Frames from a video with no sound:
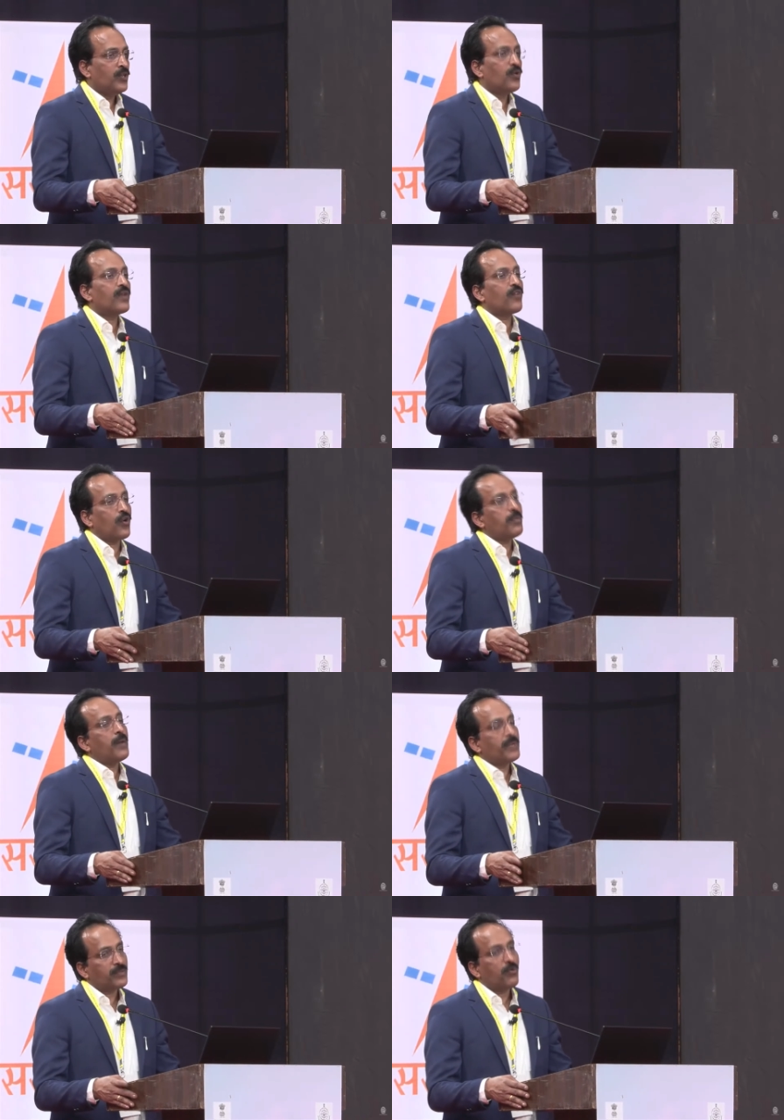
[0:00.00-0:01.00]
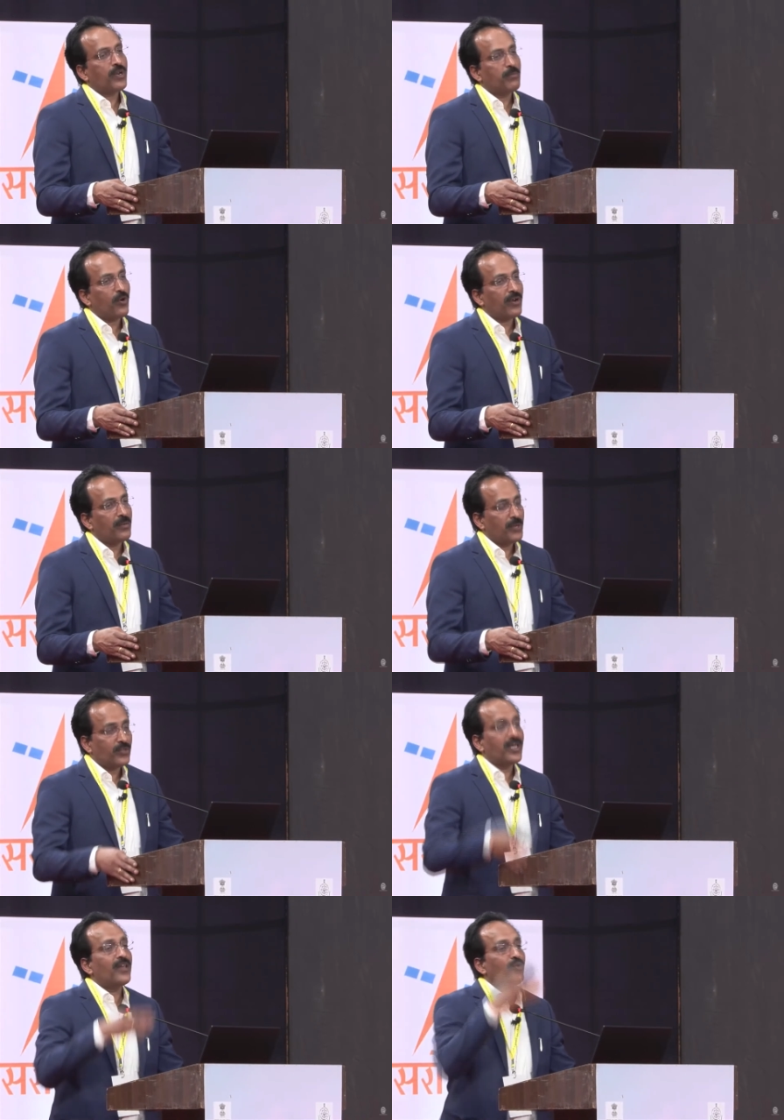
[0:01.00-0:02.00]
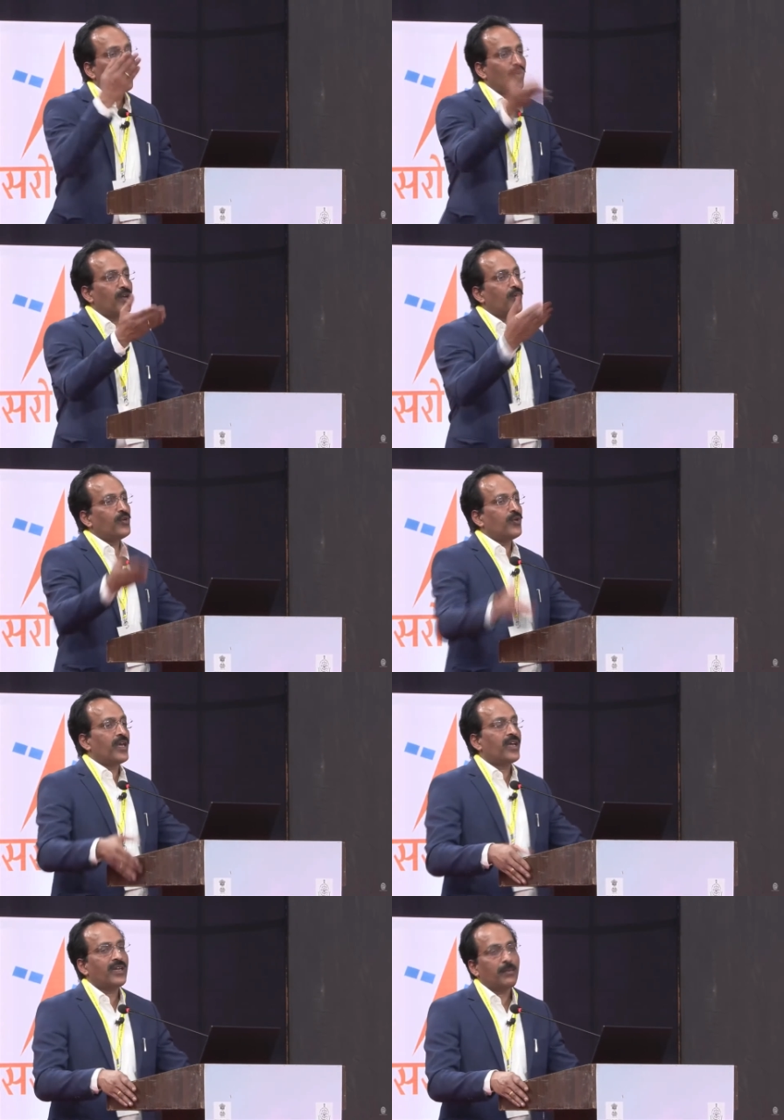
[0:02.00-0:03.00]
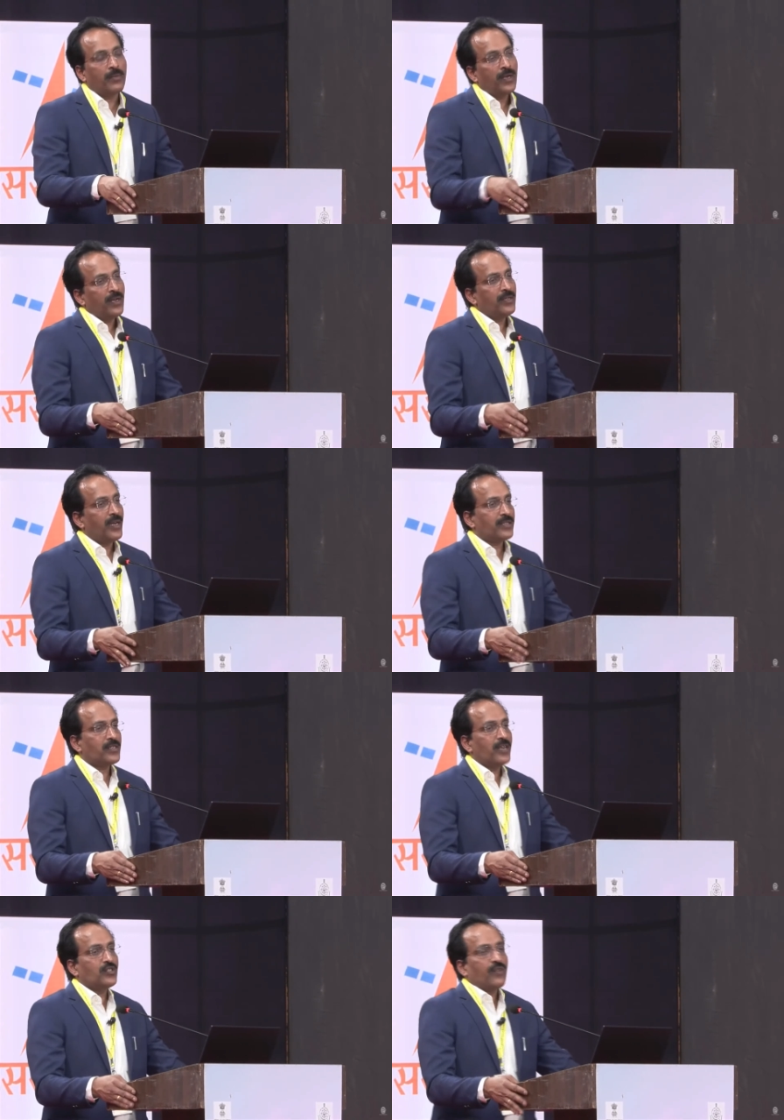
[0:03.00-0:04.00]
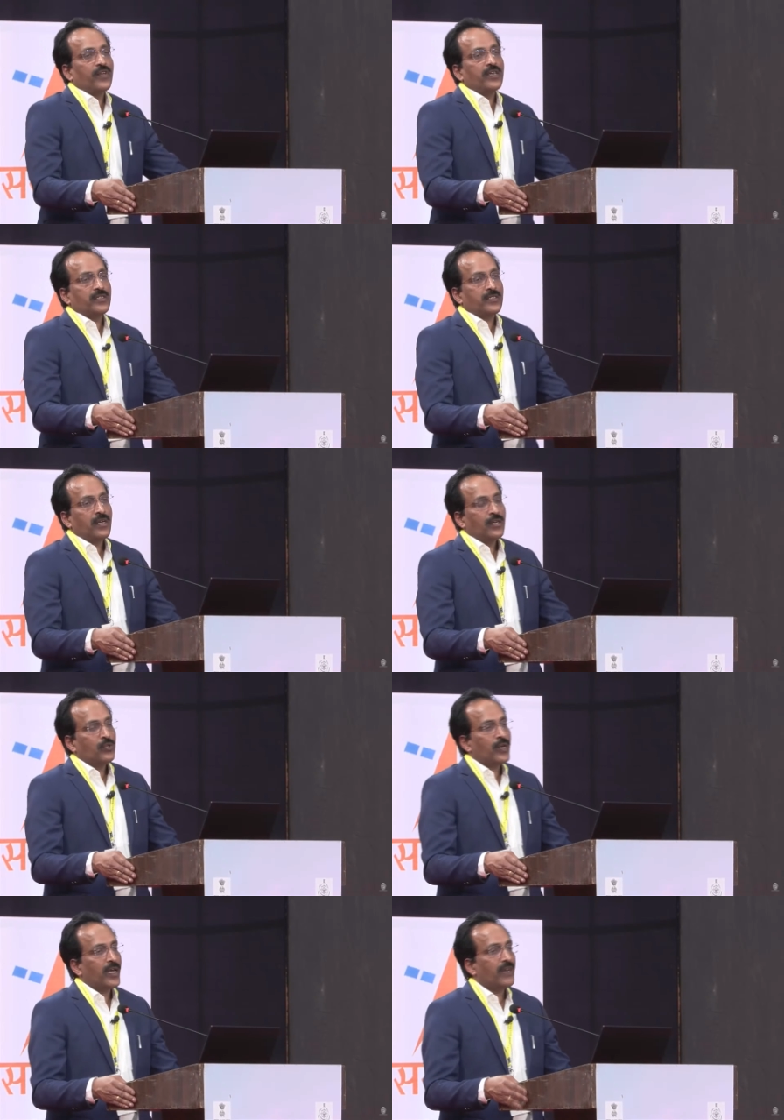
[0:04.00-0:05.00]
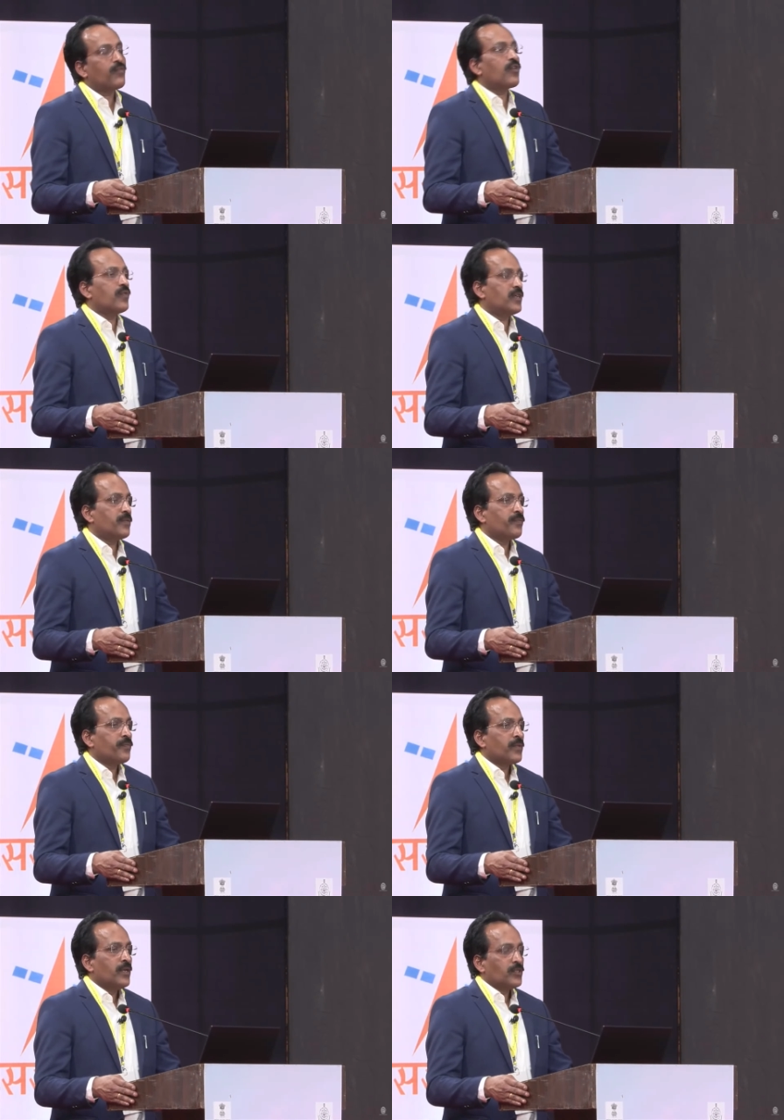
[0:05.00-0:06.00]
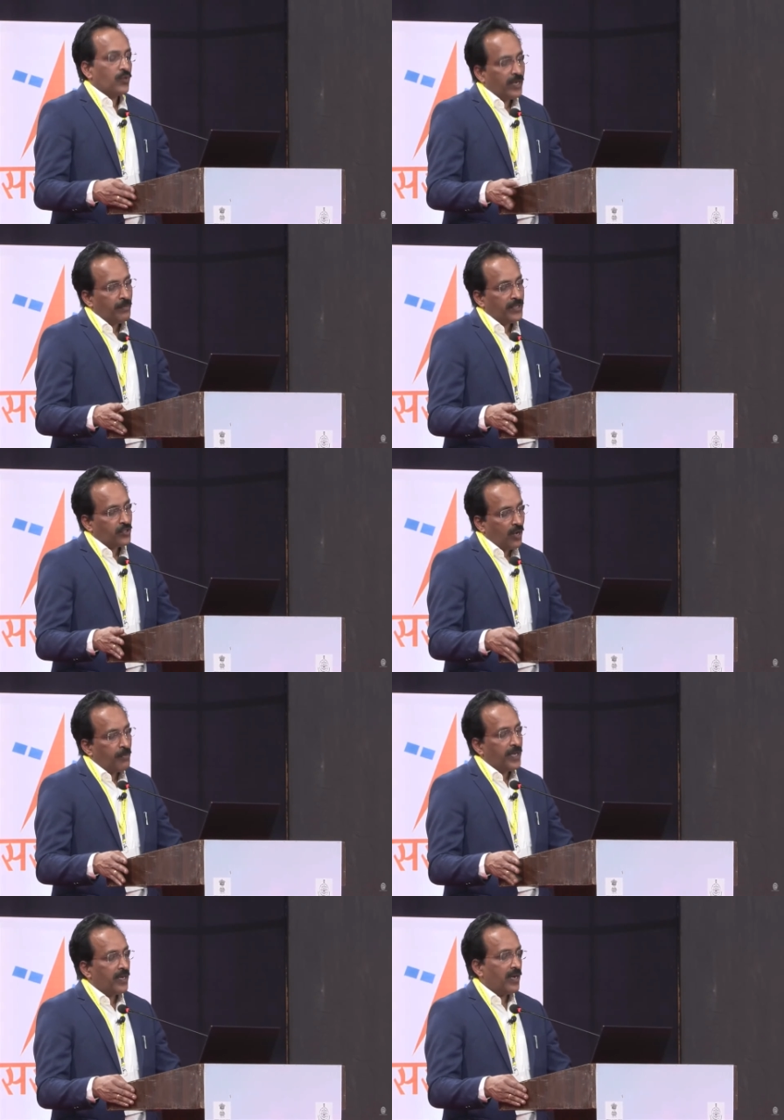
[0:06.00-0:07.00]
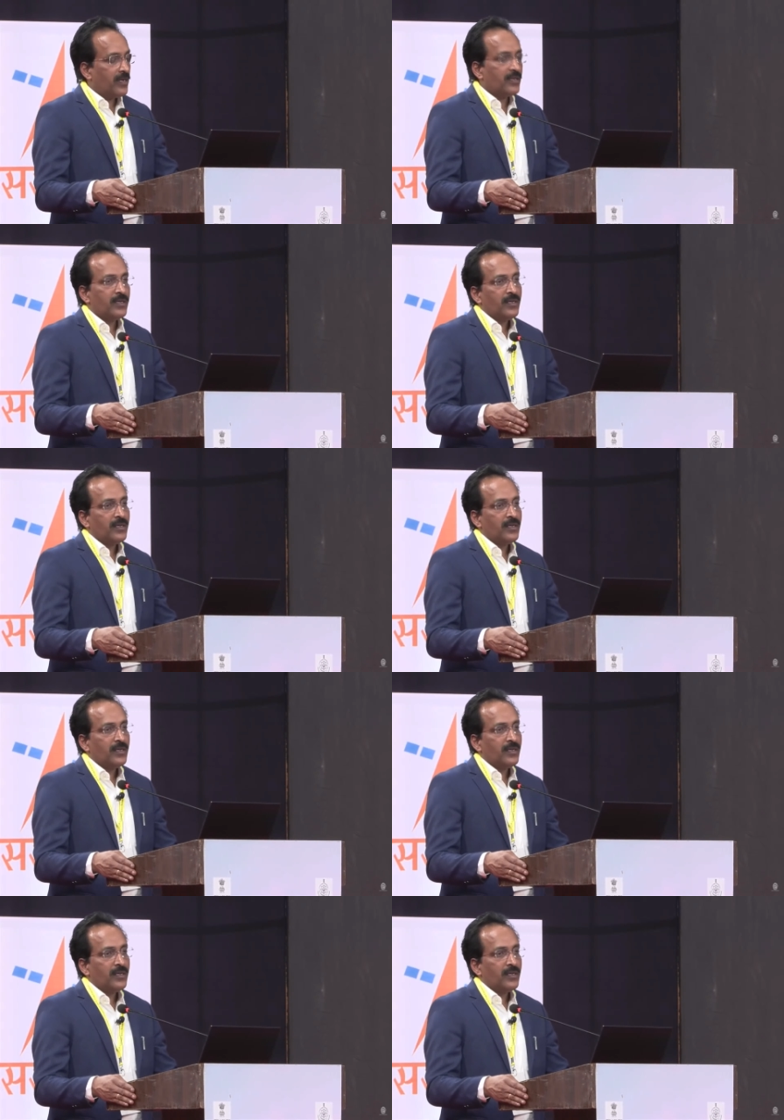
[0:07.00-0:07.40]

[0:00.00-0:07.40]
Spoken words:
Your roadmap is more important because you are only going to take it up in the next tens of years to take it forward. So let me stop here and